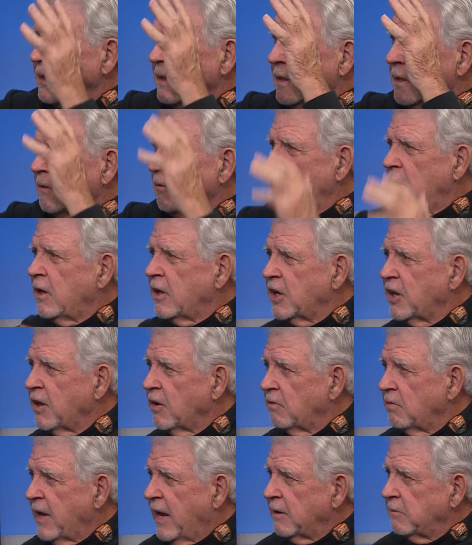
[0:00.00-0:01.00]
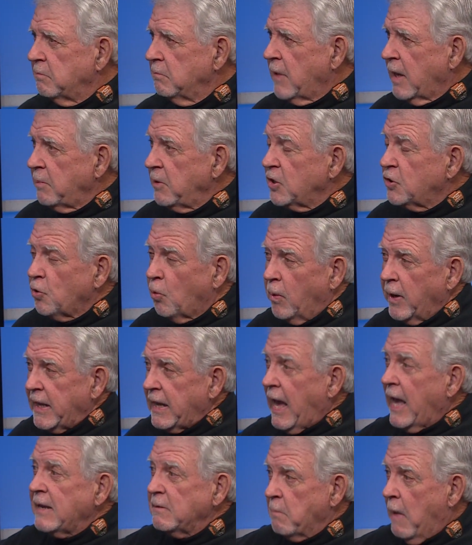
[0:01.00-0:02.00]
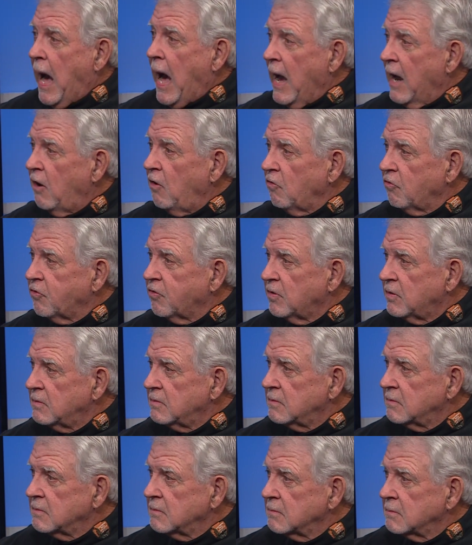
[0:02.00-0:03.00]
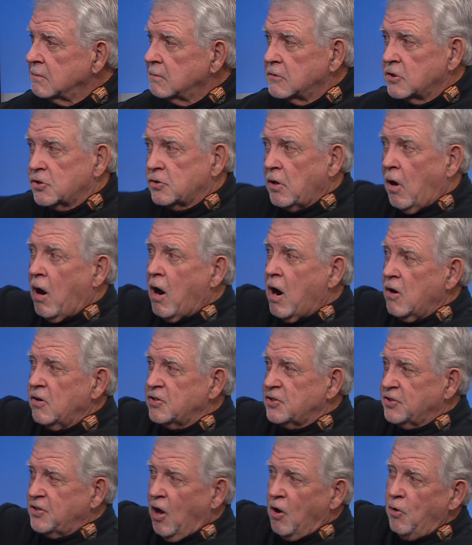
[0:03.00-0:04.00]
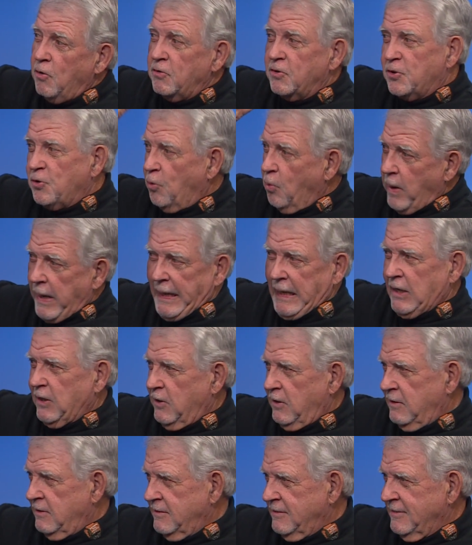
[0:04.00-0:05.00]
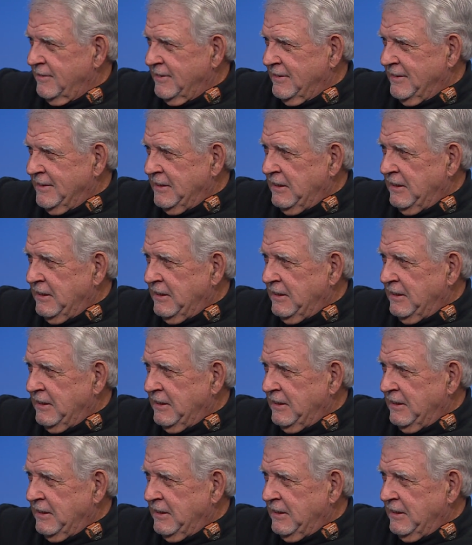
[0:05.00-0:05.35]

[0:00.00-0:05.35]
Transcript: we're looking at maybe 28 miles. Mm. Stars don't twinkle. Mm.